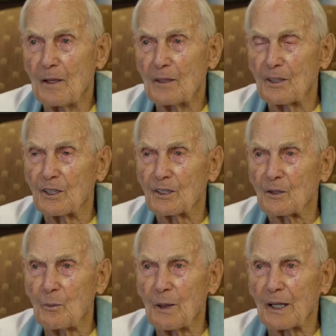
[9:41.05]
to get the
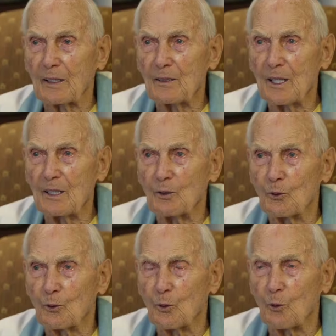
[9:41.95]

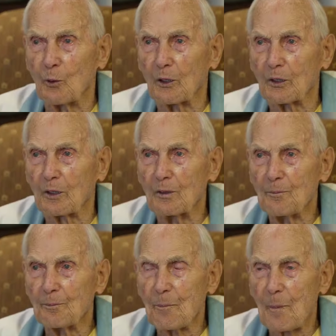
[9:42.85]
magneto to work.
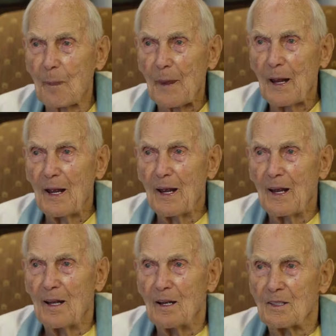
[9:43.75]

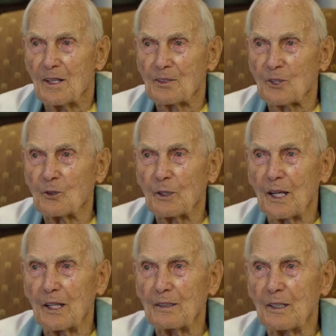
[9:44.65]
And so we
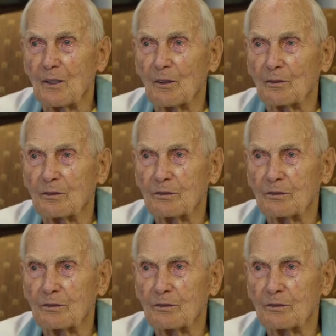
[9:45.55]
had to have